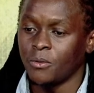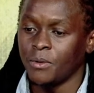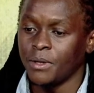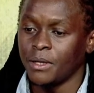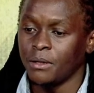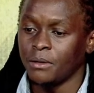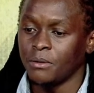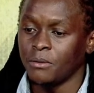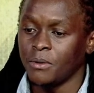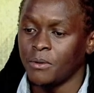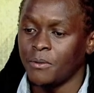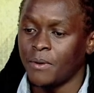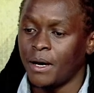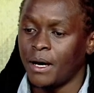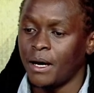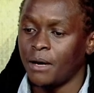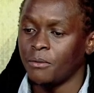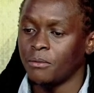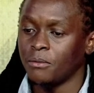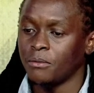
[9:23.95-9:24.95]
we, we, were,
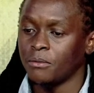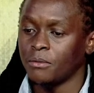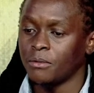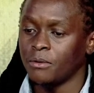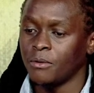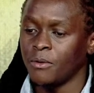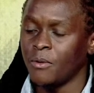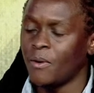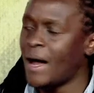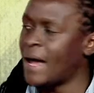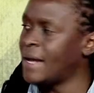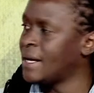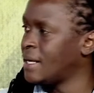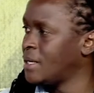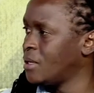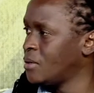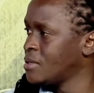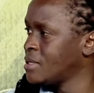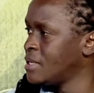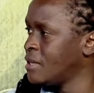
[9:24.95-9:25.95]
we were
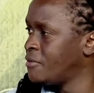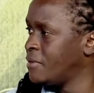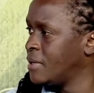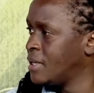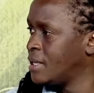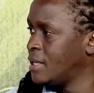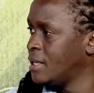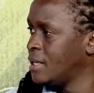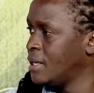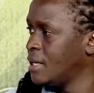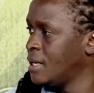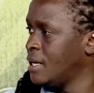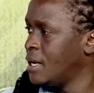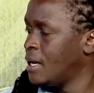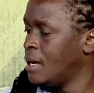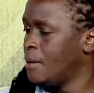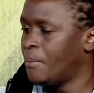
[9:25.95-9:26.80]
underdogs, definitely. Yeah.